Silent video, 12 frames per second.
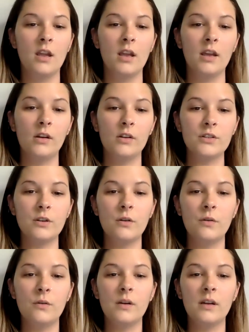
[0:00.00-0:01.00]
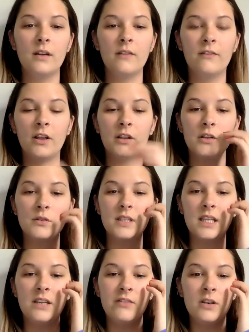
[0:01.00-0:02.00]
It also values
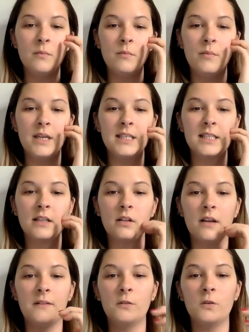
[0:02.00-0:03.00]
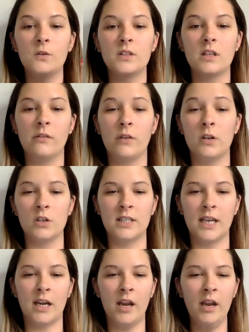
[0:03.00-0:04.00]
even basic levels of
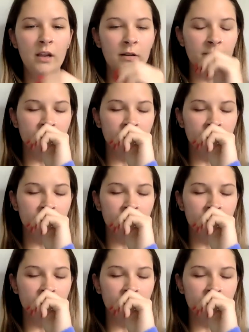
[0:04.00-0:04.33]
understanding.